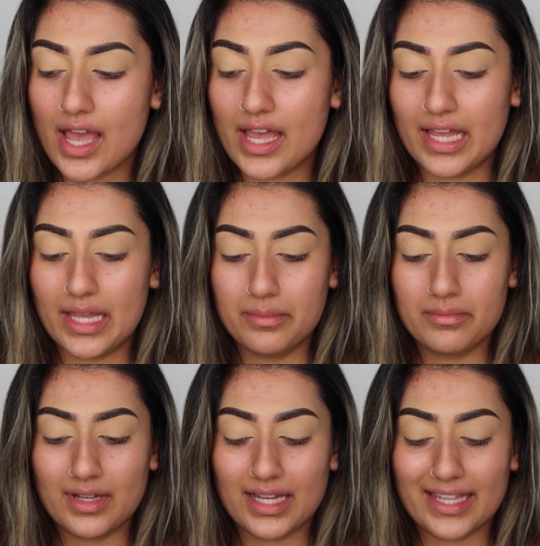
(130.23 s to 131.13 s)

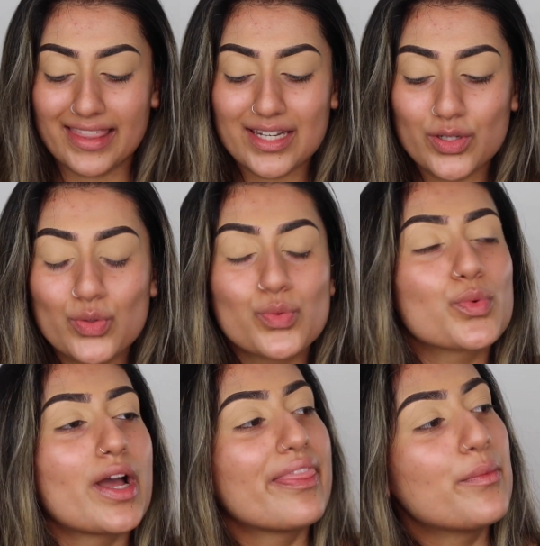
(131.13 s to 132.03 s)
and then
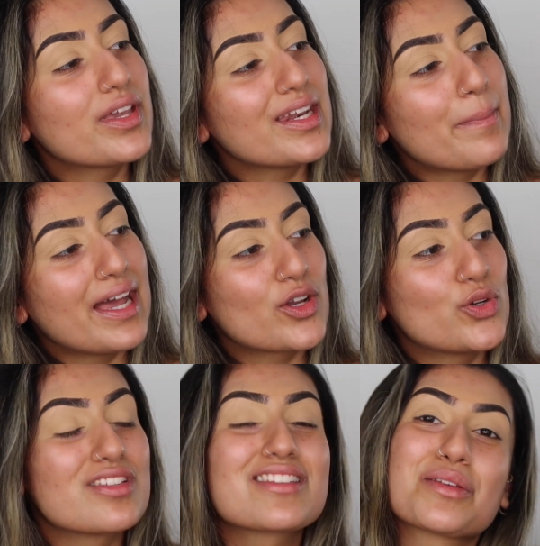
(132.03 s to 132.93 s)
we're gonna pack
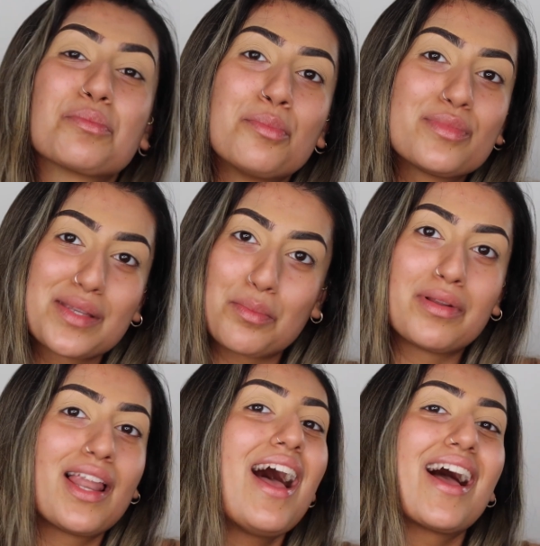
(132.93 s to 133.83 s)
on some
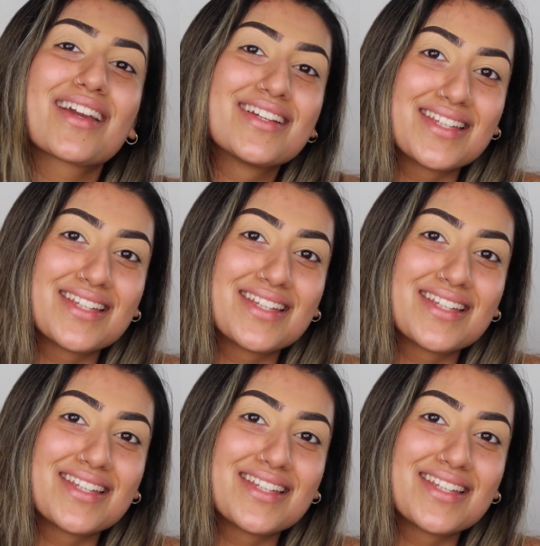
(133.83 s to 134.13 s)
black,